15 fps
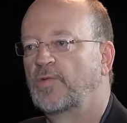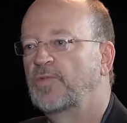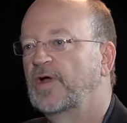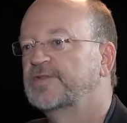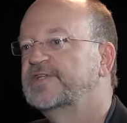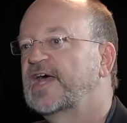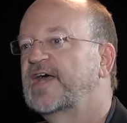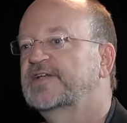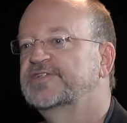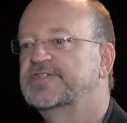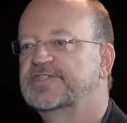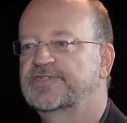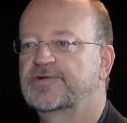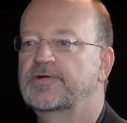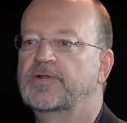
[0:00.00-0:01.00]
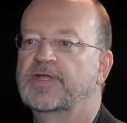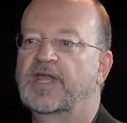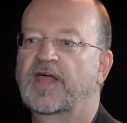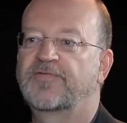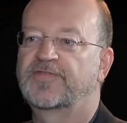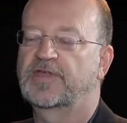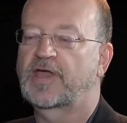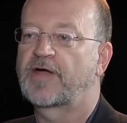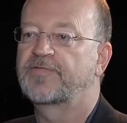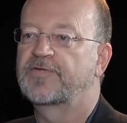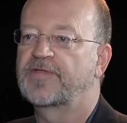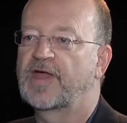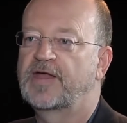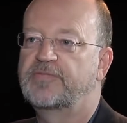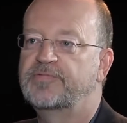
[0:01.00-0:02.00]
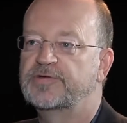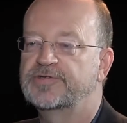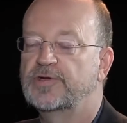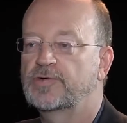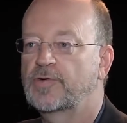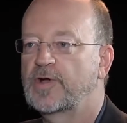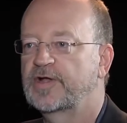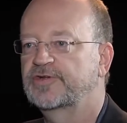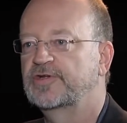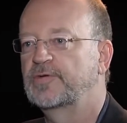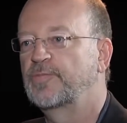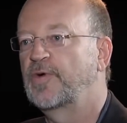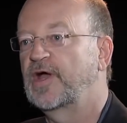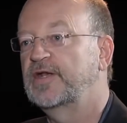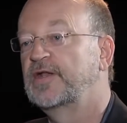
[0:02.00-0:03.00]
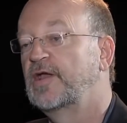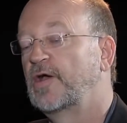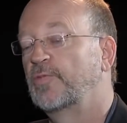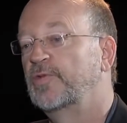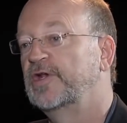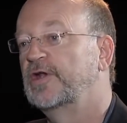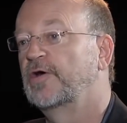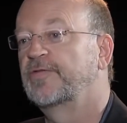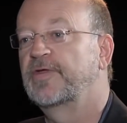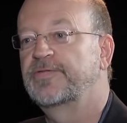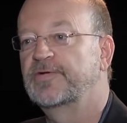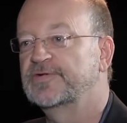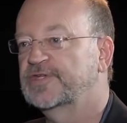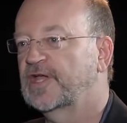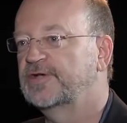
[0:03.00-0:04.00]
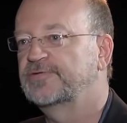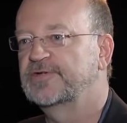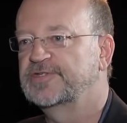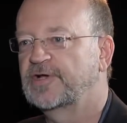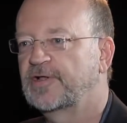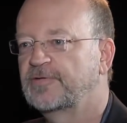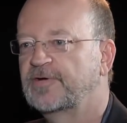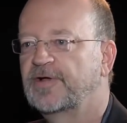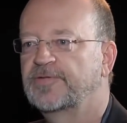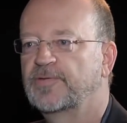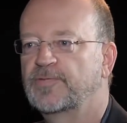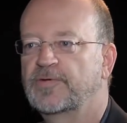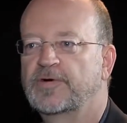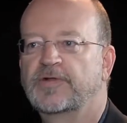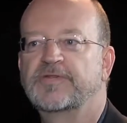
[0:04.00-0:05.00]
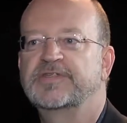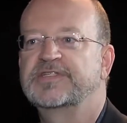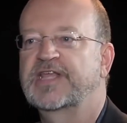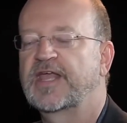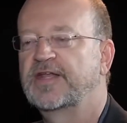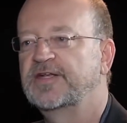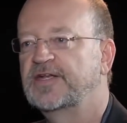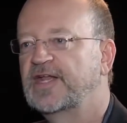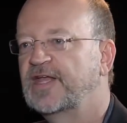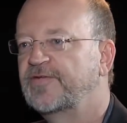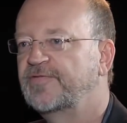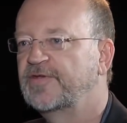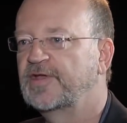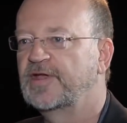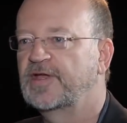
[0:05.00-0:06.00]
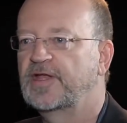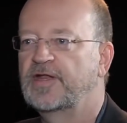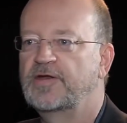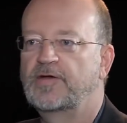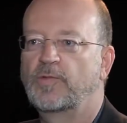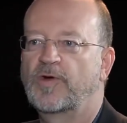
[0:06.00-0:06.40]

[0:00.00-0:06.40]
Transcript: Well, taxes certainly have to cover that. There's no question. But we know that there's countries all around the world, that Scandinavia and